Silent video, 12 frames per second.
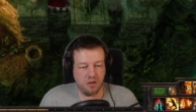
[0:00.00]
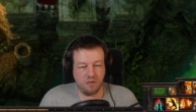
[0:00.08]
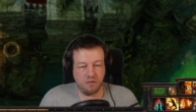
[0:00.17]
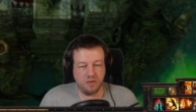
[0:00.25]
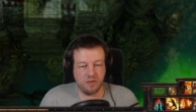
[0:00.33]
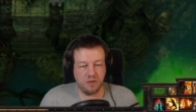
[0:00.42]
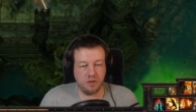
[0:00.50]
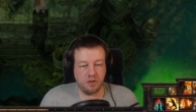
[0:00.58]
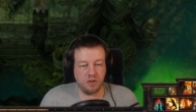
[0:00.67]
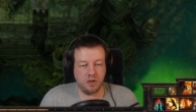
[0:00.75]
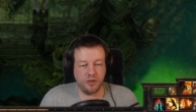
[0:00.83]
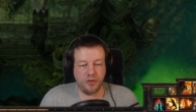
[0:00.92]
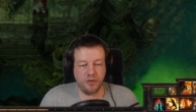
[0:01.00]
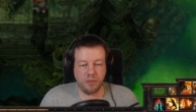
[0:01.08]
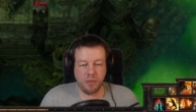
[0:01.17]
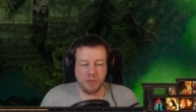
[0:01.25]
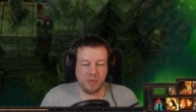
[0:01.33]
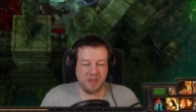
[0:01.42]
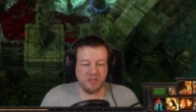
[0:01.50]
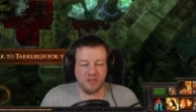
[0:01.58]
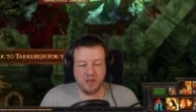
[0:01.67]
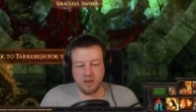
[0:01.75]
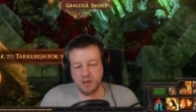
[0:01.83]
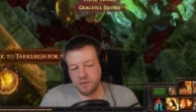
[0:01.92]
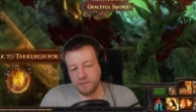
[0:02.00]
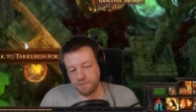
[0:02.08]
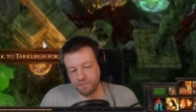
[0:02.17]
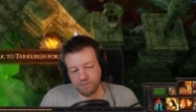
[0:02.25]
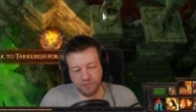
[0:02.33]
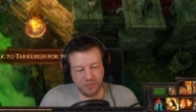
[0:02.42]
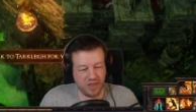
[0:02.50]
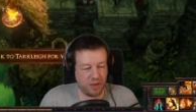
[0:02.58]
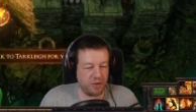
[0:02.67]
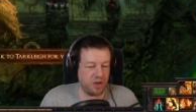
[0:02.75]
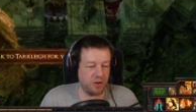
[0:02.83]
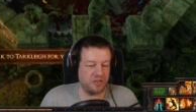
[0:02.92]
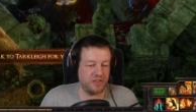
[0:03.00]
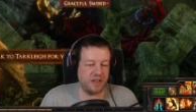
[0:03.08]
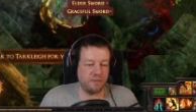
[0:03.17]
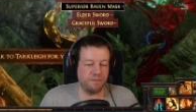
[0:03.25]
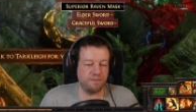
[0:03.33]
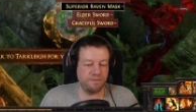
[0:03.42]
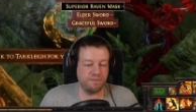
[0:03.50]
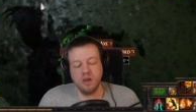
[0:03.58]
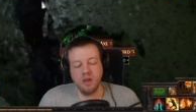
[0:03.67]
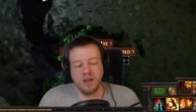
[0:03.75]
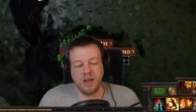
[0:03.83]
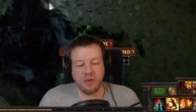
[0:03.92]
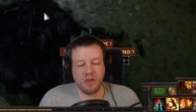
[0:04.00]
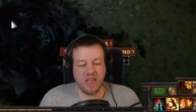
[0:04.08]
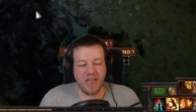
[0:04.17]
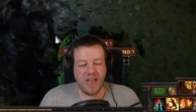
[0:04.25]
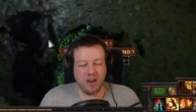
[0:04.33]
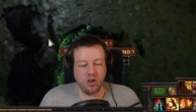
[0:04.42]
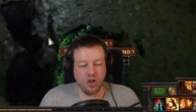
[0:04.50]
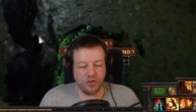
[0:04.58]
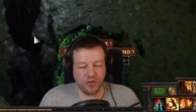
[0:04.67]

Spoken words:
Just after the Puppet Master. There we go, he's down. Now we can get another